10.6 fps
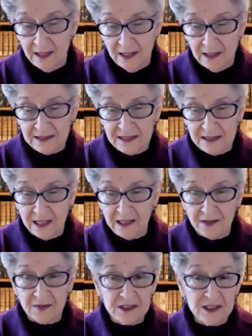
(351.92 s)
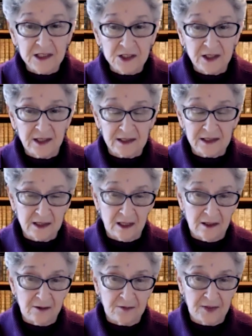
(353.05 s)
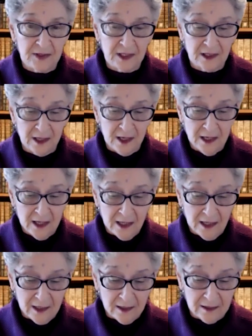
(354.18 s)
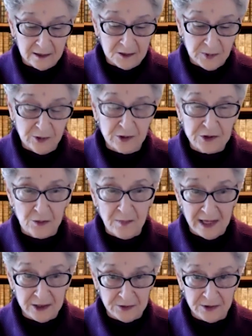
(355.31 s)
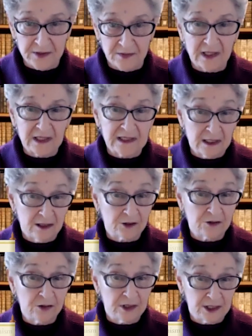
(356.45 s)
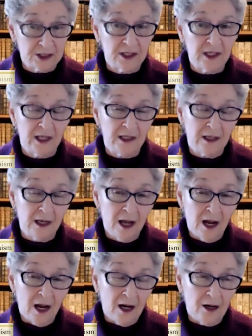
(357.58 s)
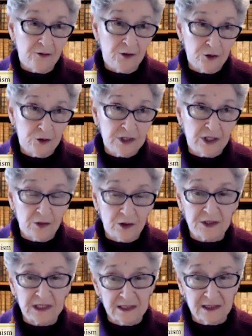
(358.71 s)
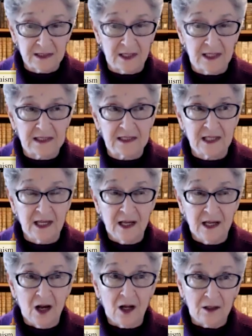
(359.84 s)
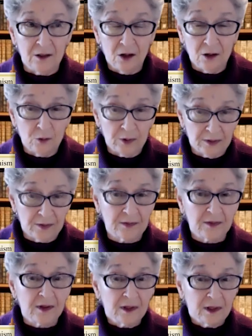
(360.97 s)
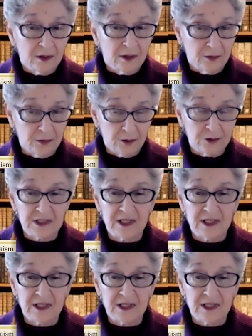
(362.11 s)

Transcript: studying the teachings of the spiritual masters of the Hasidic tradition and of using those insights along with those that